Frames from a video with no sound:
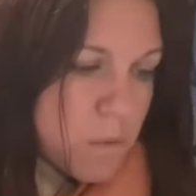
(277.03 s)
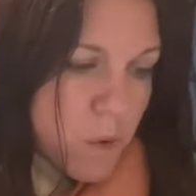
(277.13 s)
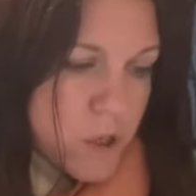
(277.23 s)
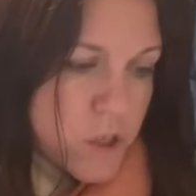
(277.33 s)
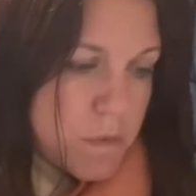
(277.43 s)

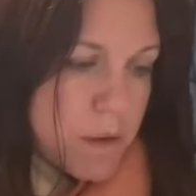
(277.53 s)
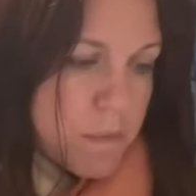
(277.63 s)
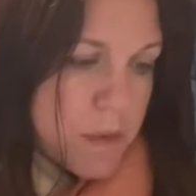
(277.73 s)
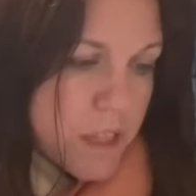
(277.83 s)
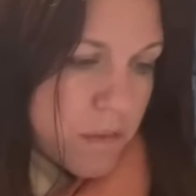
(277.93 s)
worship me,
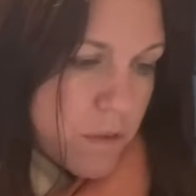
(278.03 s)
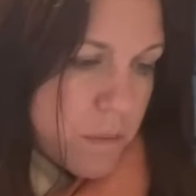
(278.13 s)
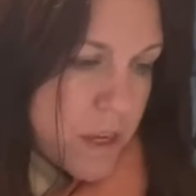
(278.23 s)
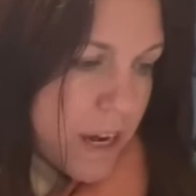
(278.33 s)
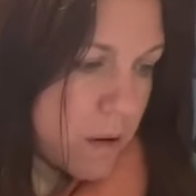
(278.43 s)
believe in
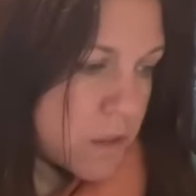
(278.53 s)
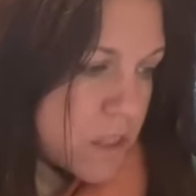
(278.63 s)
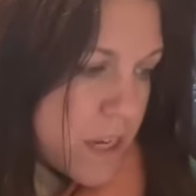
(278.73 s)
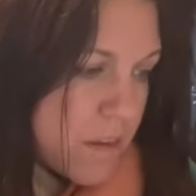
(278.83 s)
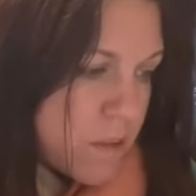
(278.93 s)
me, and I will
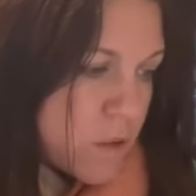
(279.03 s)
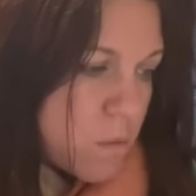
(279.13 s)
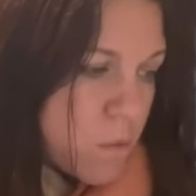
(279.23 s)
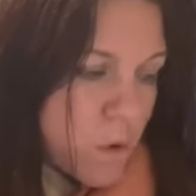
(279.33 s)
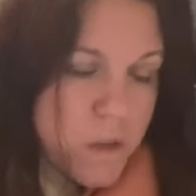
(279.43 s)
save you.
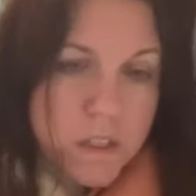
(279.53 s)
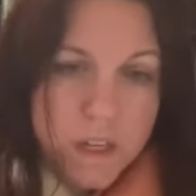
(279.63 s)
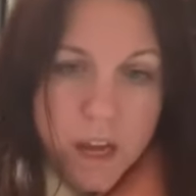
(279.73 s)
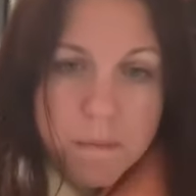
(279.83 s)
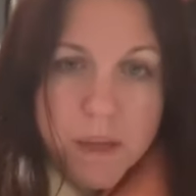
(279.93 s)
War is
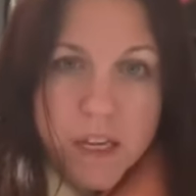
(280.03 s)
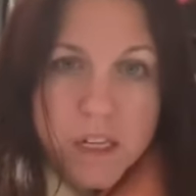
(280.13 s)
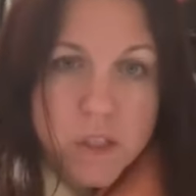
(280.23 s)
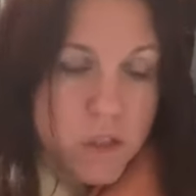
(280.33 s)
coming. It is